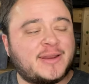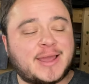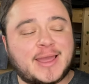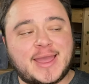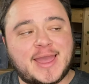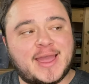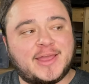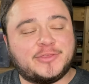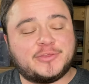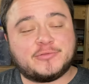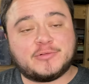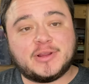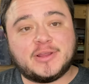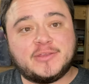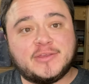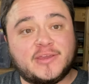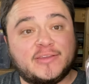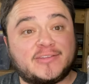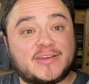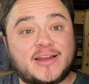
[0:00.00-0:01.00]
I had three of
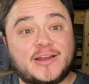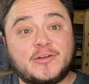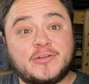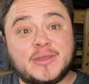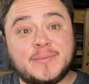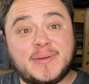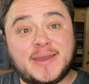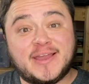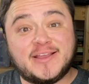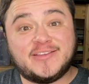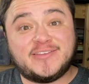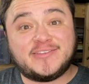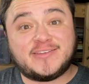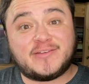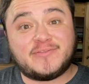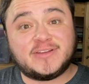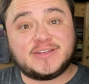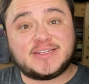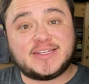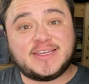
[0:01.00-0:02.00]
these. I only paid
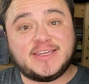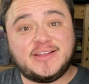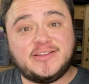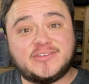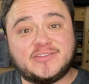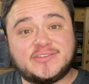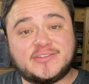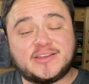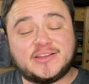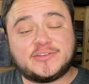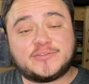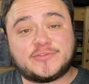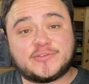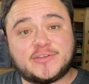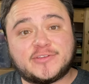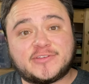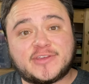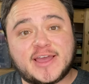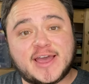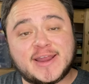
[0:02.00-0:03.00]
17 cents for
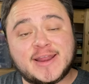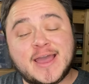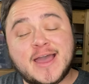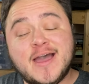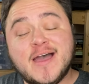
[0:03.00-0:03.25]
this hat.